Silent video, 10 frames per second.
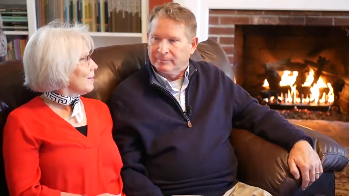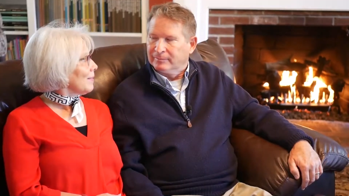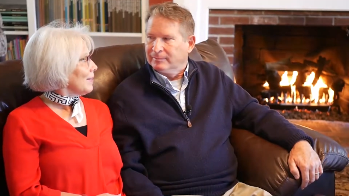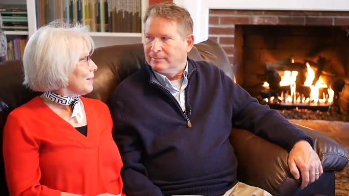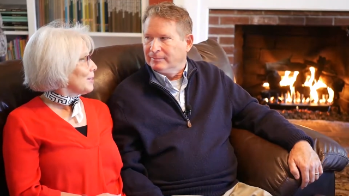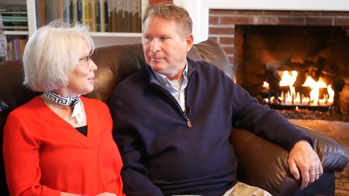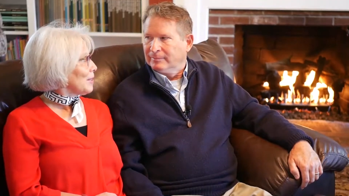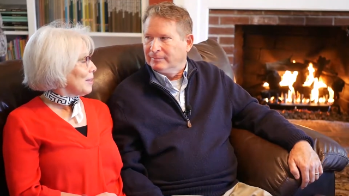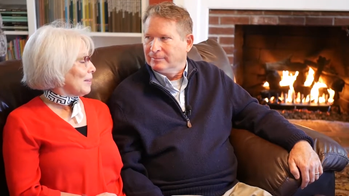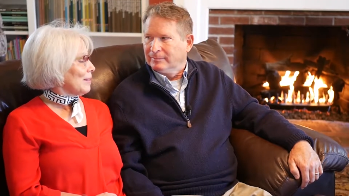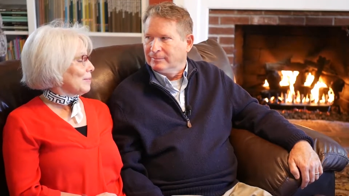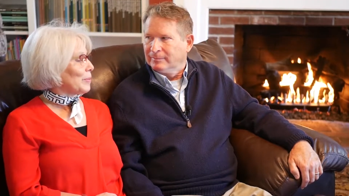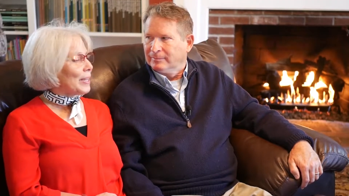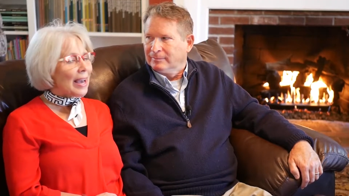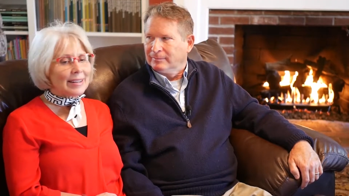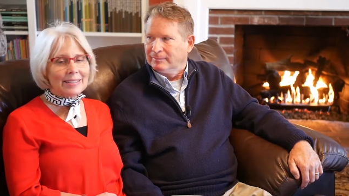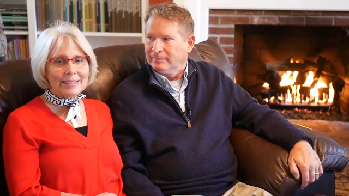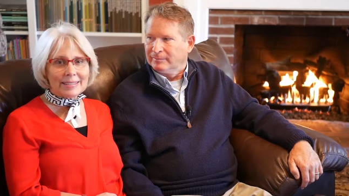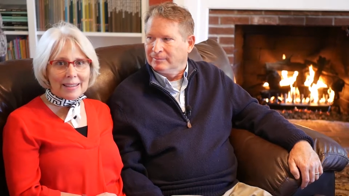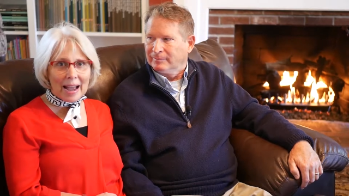Speaker 1: the things that we had a
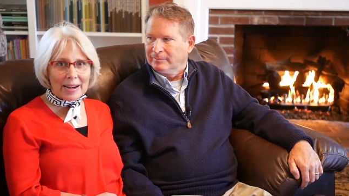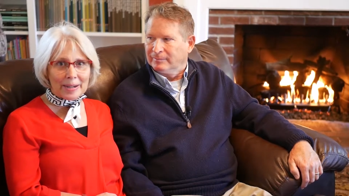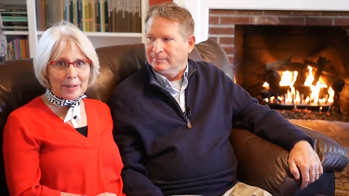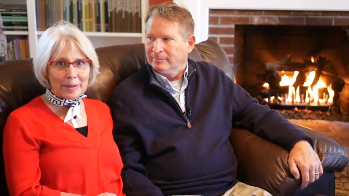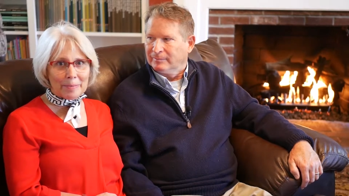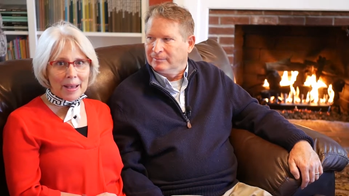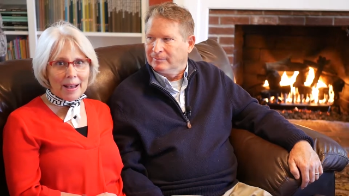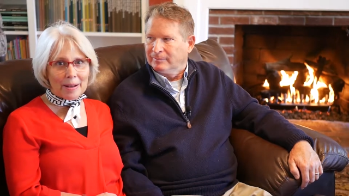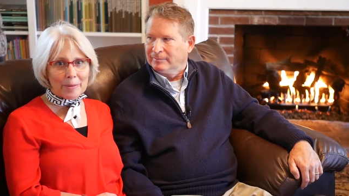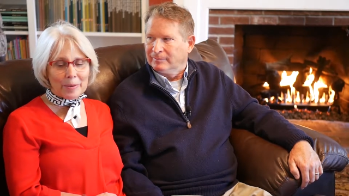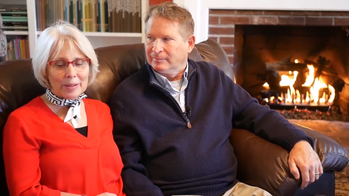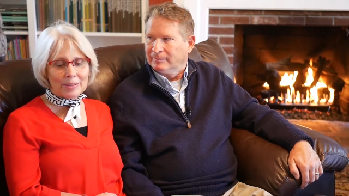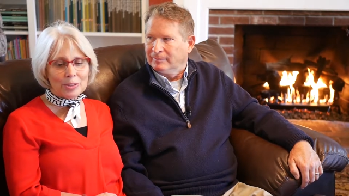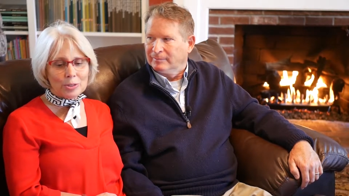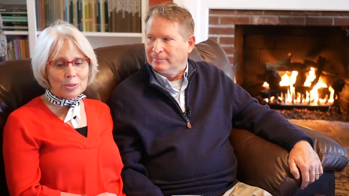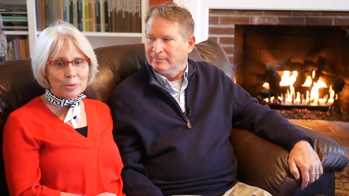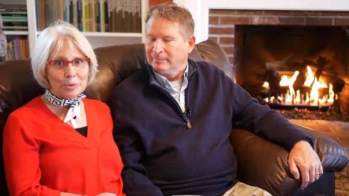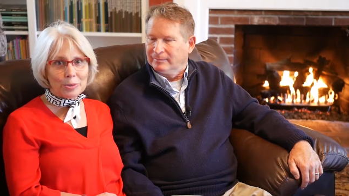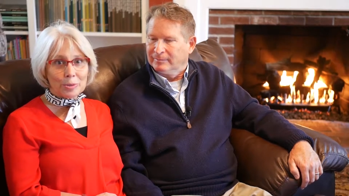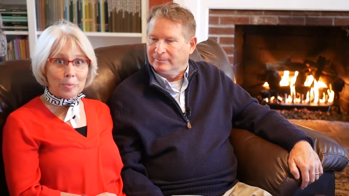desire about was to
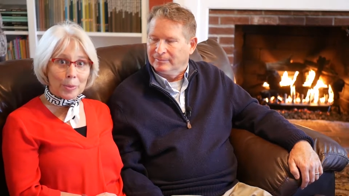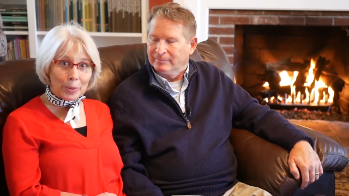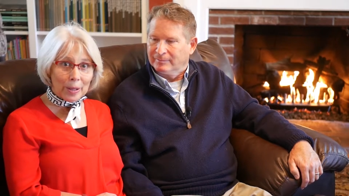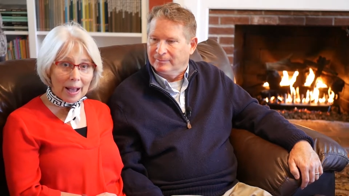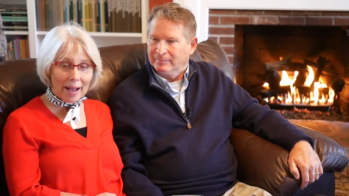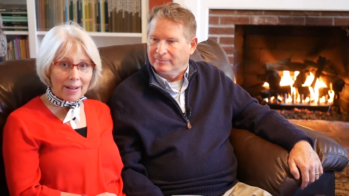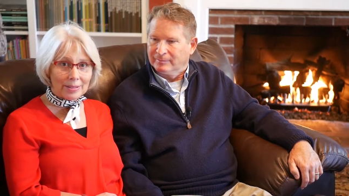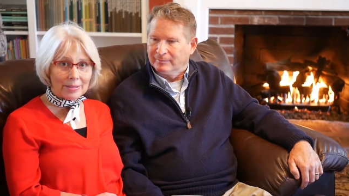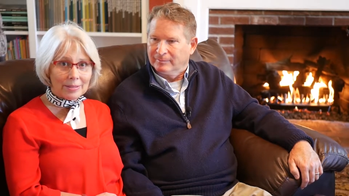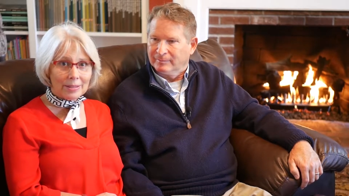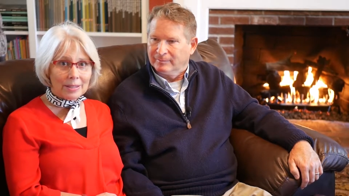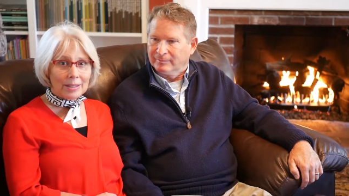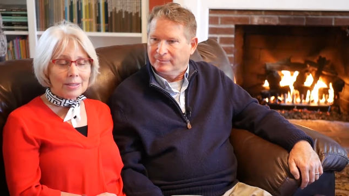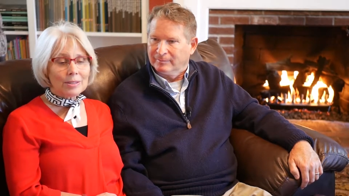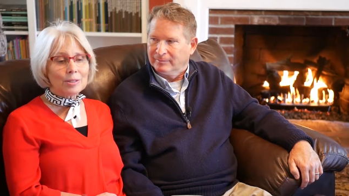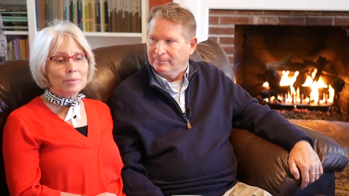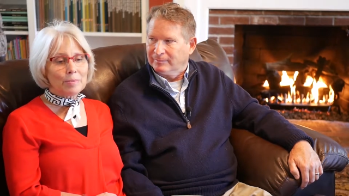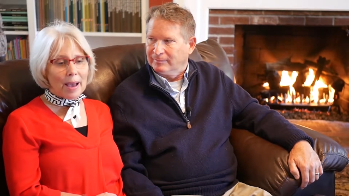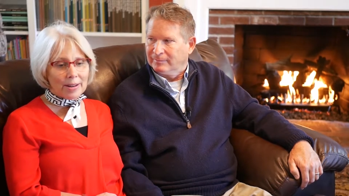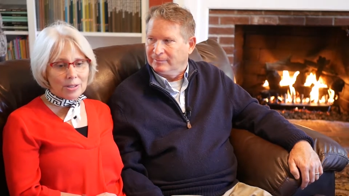do a pool house to
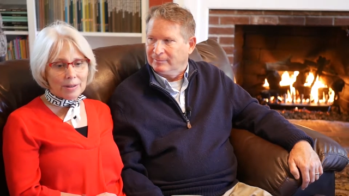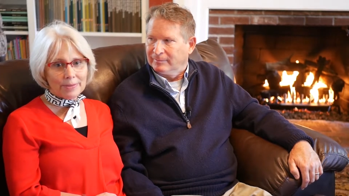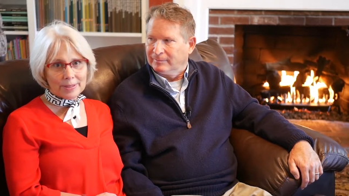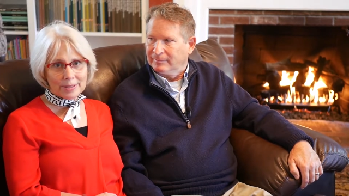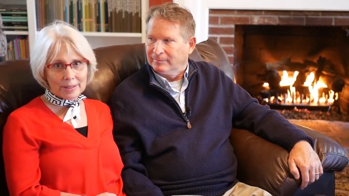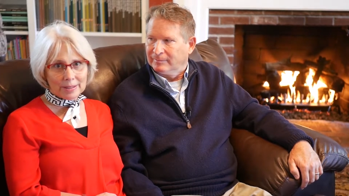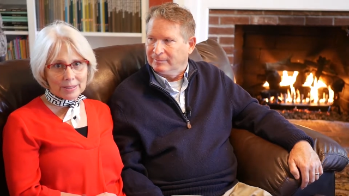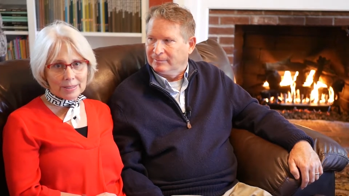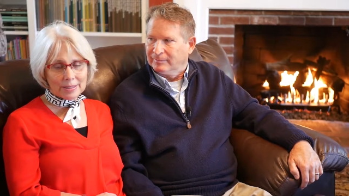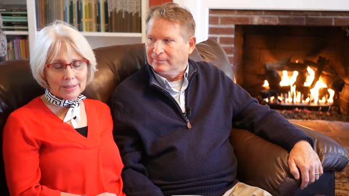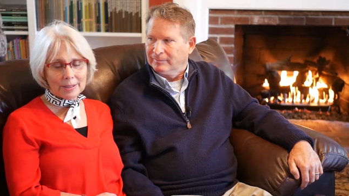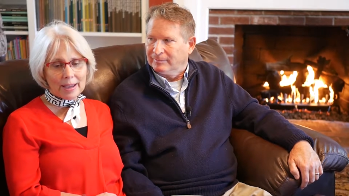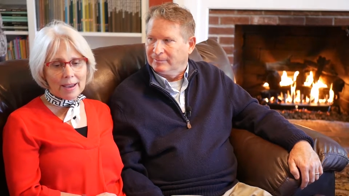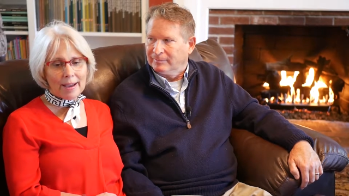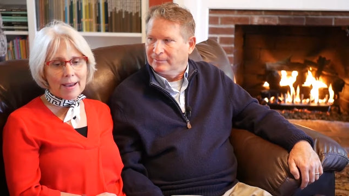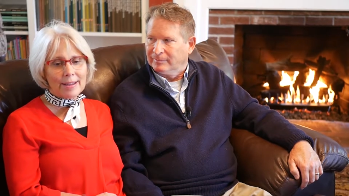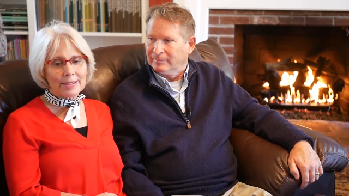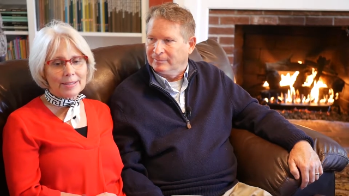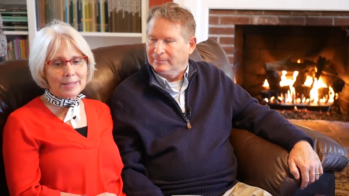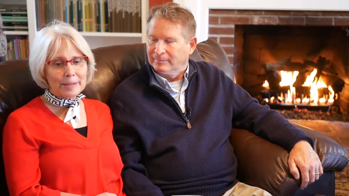match our facility,
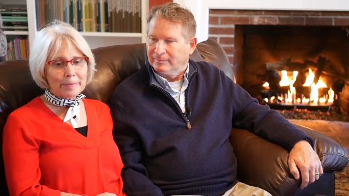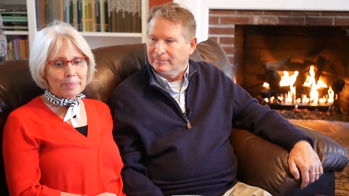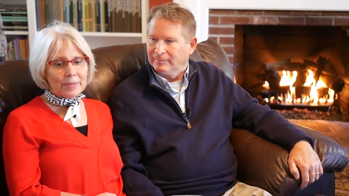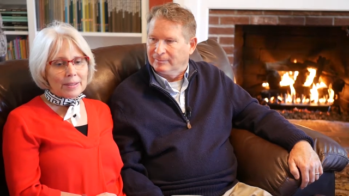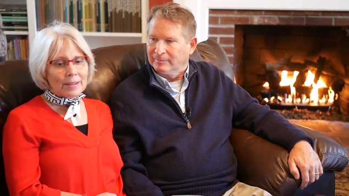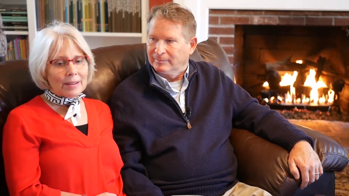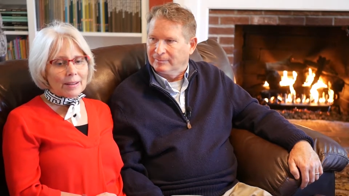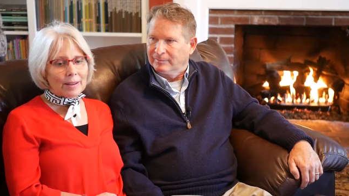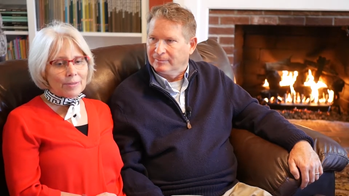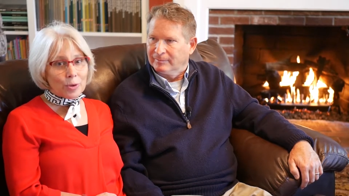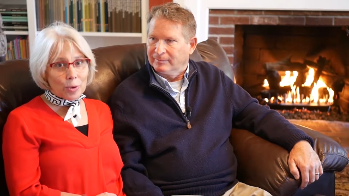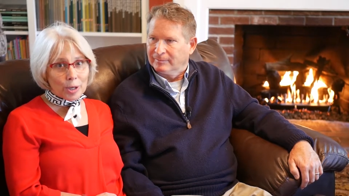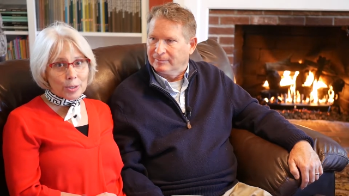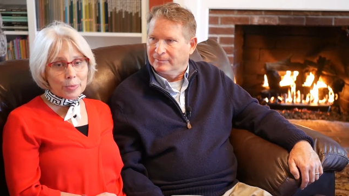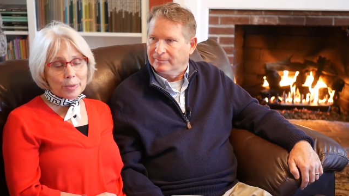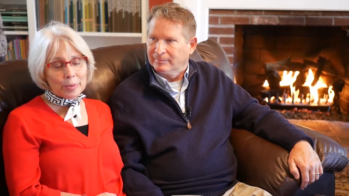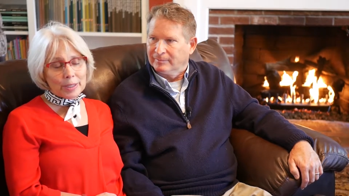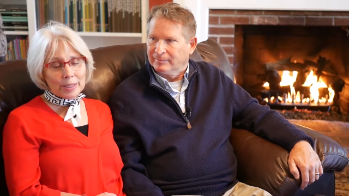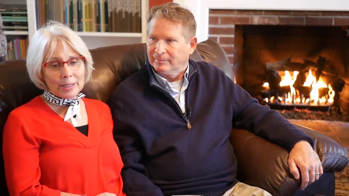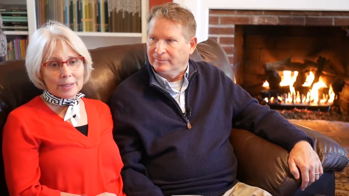and of course, when
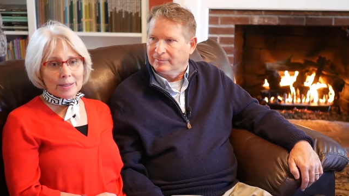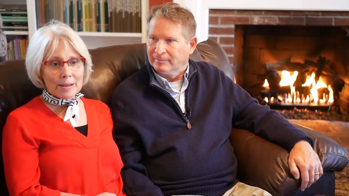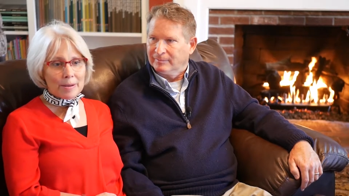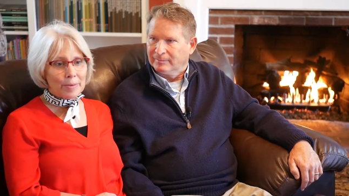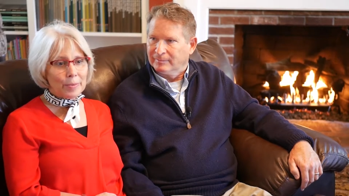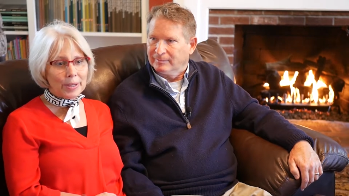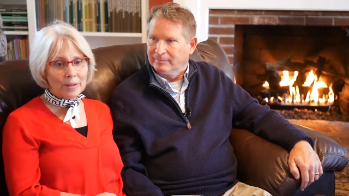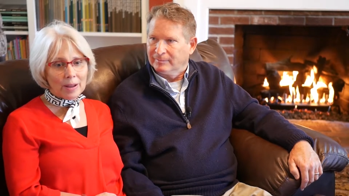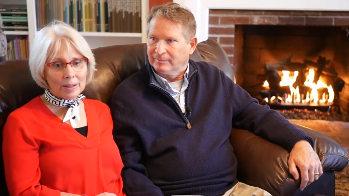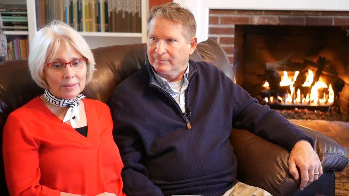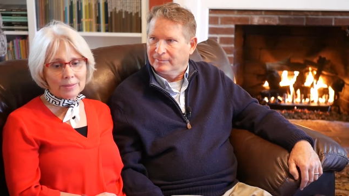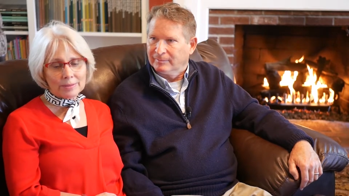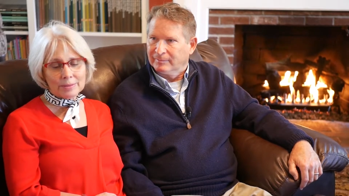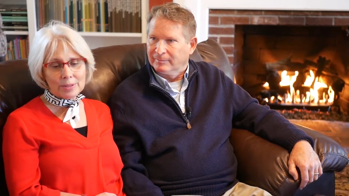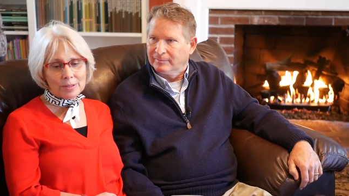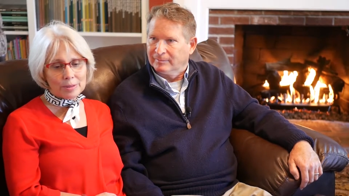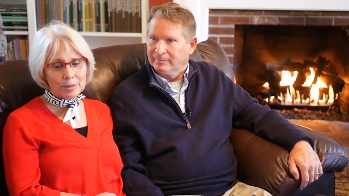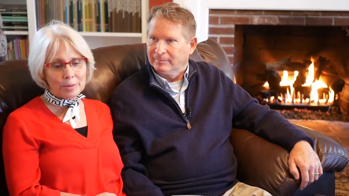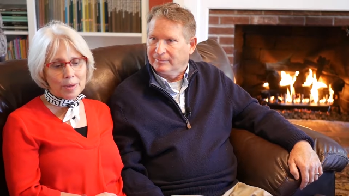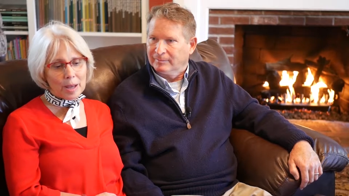we went on
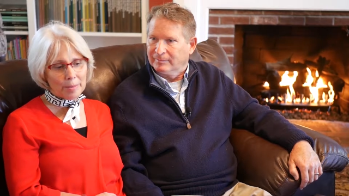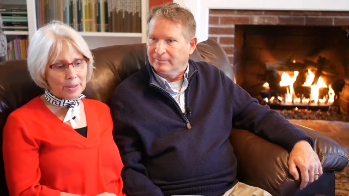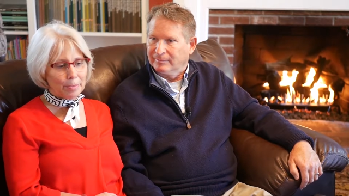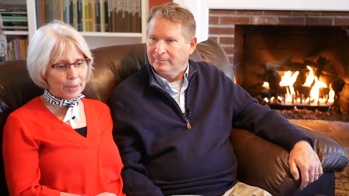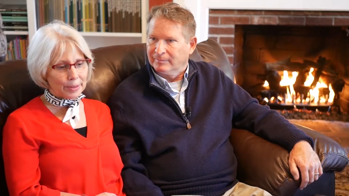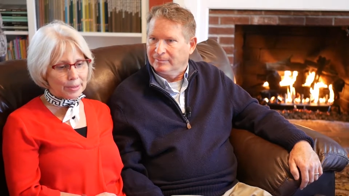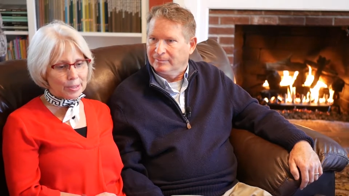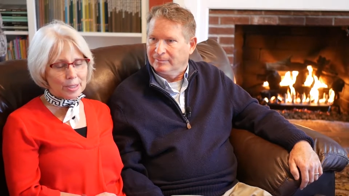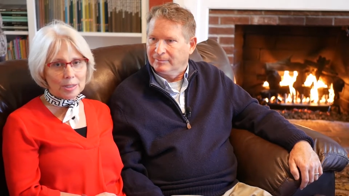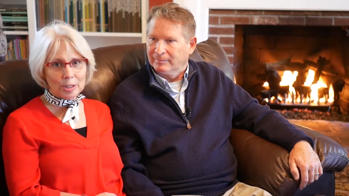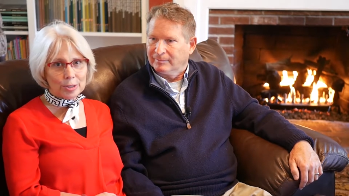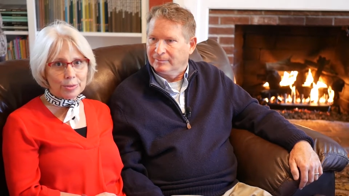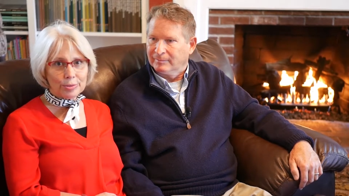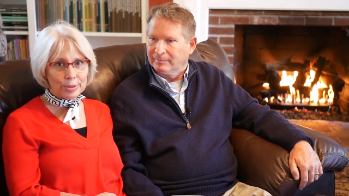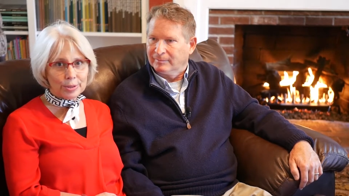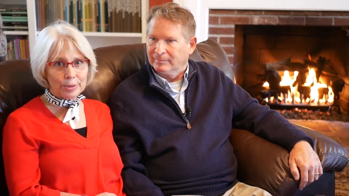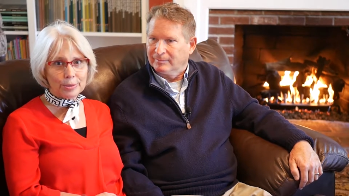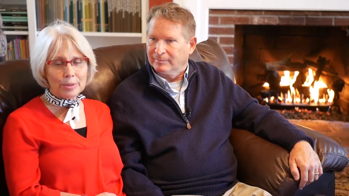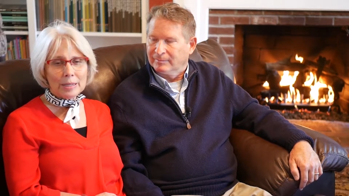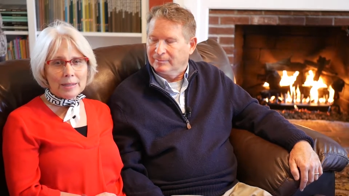to Helmuth Builders and looked through